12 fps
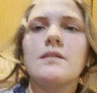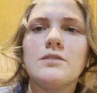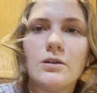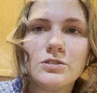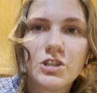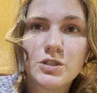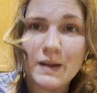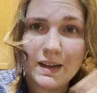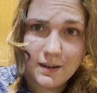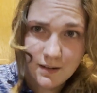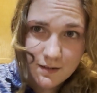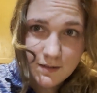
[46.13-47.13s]
Don't judge my
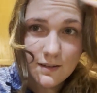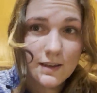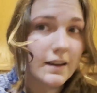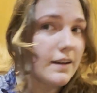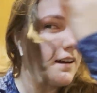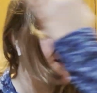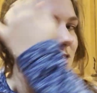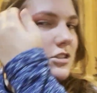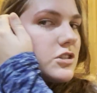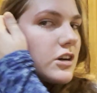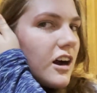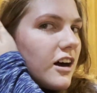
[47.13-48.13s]
hair, okay? I
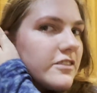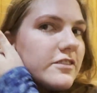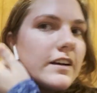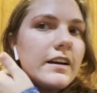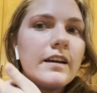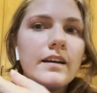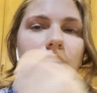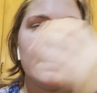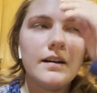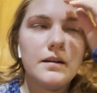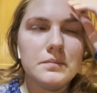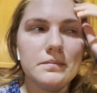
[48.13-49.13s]
just took off a
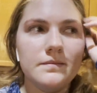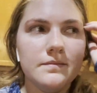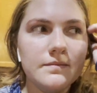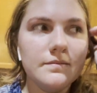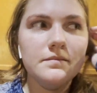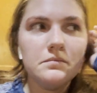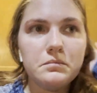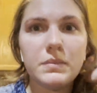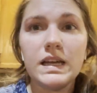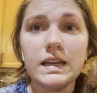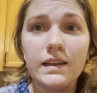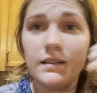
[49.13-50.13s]

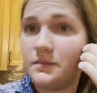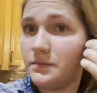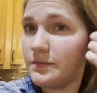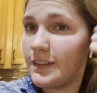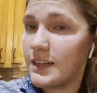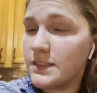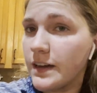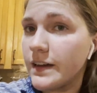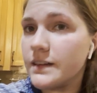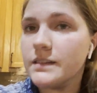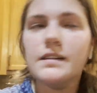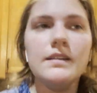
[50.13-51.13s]
beanie because
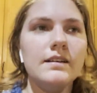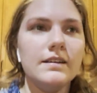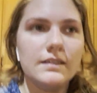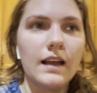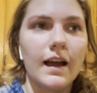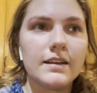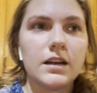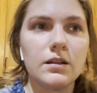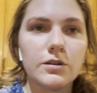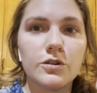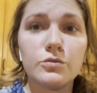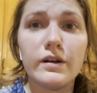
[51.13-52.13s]
I did a
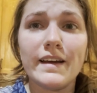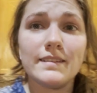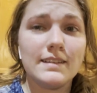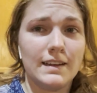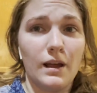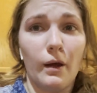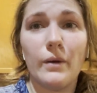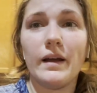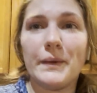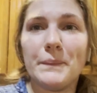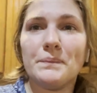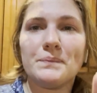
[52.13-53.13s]
little run.
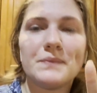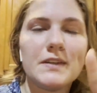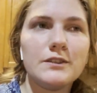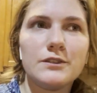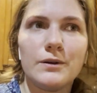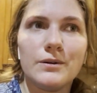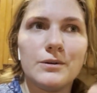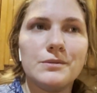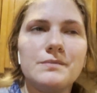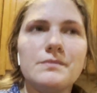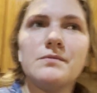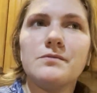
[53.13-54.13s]
Okay, so
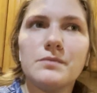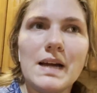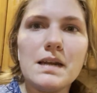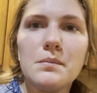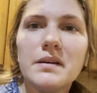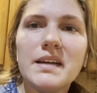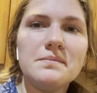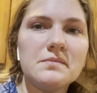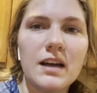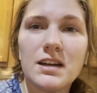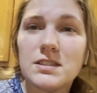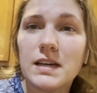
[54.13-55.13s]
randomly
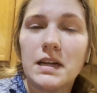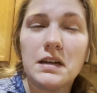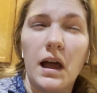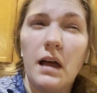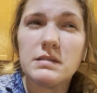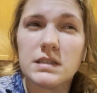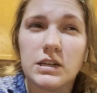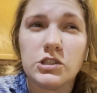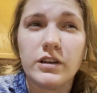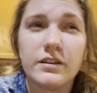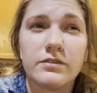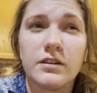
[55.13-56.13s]
I decided I was gonna
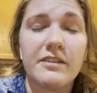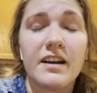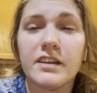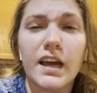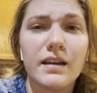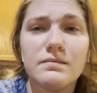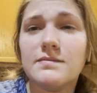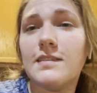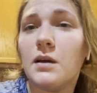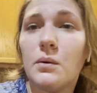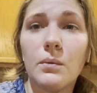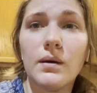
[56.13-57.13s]
train for a 5K,
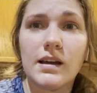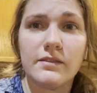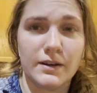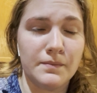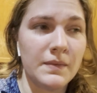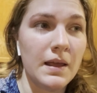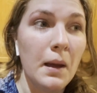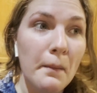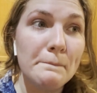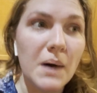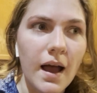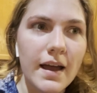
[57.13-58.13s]
whatever.
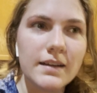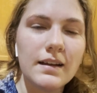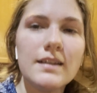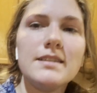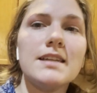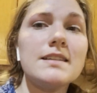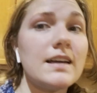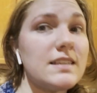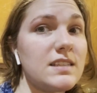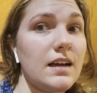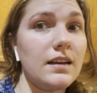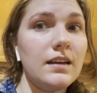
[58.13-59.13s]
But since I
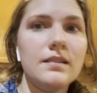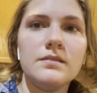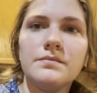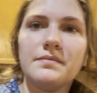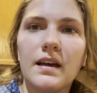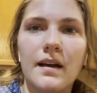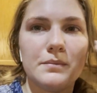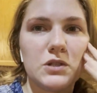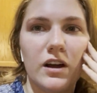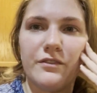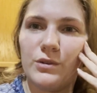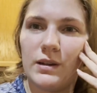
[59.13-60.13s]
studied, I'm
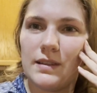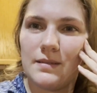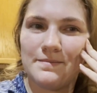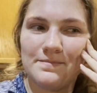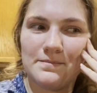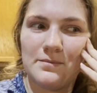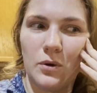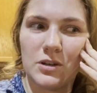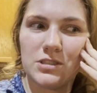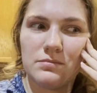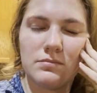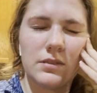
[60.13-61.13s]
sorry if you hear
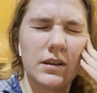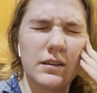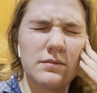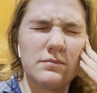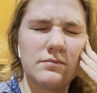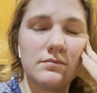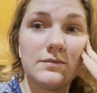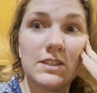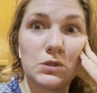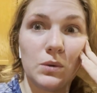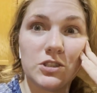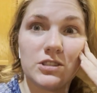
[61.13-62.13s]
the
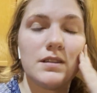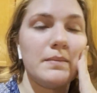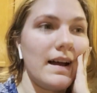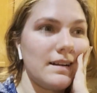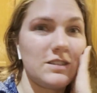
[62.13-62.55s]
dishwasher in the back,